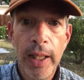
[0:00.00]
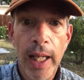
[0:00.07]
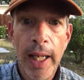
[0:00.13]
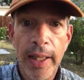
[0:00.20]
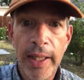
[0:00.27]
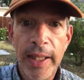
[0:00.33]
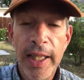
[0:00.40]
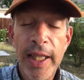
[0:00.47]

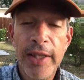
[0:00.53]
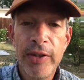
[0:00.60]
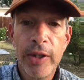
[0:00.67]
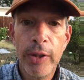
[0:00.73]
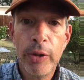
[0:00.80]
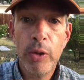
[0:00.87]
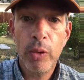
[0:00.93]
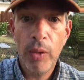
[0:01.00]
and he's
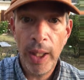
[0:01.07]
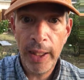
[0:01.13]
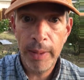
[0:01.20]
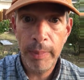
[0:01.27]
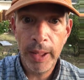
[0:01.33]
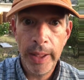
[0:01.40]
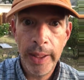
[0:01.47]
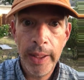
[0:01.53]

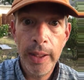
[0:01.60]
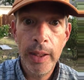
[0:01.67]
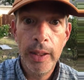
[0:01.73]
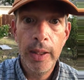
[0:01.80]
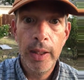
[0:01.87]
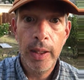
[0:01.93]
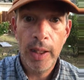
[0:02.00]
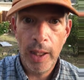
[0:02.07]
incredibly
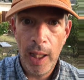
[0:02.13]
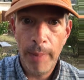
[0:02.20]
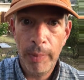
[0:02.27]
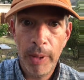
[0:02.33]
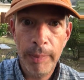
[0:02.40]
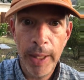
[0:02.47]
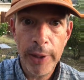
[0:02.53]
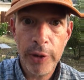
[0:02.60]

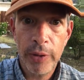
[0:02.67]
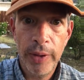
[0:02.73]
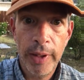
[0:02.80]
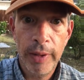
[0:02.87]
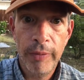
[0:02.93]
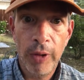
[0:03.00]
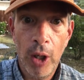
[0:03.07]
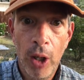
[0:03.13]
complimentary
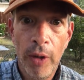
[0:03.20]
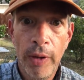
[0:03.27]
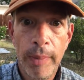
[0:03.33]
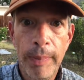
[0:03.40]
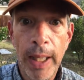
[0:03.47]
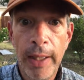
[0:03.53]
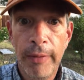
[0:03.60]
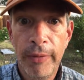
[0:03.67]
of all the
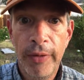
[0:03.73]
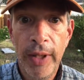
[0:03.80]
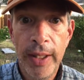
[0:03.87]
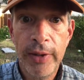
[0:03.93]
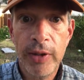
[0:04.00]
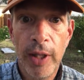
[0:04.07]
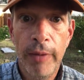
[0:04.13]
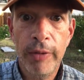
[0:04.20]

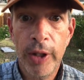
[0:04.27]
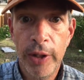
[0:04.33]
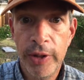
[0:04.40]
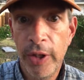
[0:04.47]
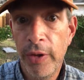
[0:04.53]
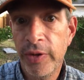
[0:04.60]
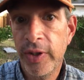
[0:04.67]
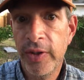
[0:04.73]
benefits of
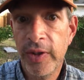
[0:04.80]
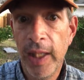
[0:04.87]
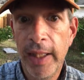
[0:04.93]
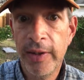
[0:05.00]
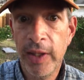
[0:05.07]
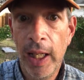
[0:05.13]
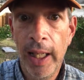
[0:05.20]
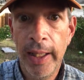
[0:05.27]
ketosis,
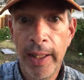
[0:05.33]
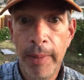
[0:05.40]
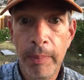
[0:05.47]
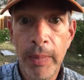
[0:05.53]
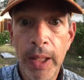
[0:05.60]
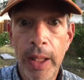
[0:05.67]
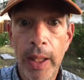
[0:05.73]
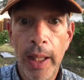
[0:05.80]
as I am.
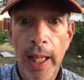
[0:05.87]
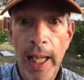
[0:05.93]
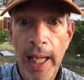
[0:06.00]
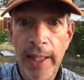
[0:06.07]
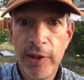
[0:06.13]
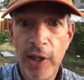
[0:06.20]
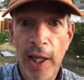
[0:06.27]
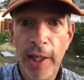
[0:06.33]

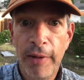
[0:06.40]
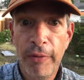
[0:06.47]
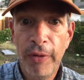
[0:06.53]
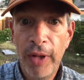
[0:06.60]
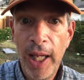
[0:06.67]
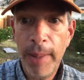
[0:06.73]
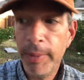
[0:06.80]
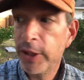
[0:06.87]

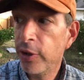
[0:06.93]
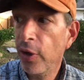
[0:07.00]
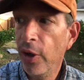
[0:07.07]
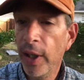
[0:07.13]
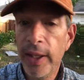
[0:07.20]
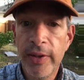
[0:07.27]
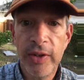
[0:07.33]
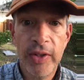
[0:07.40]

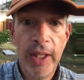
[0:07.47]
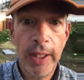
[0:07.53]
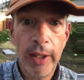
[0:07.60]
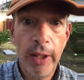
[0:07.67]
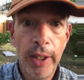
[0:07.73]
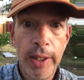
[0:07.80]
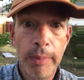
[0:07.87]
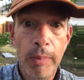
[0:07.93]
Anti-inflammatory,
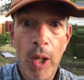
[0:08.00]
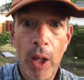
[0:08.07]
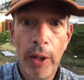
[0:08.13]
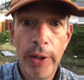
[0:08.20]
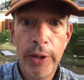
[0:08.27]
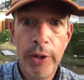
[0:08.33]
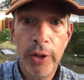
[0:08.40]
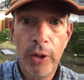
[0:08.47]
signaling
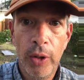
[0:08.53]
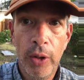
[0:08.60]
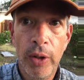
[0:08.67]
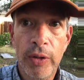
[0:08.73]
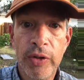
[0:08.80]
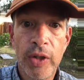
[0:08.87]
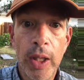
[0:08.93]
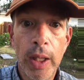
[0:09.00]
molecules,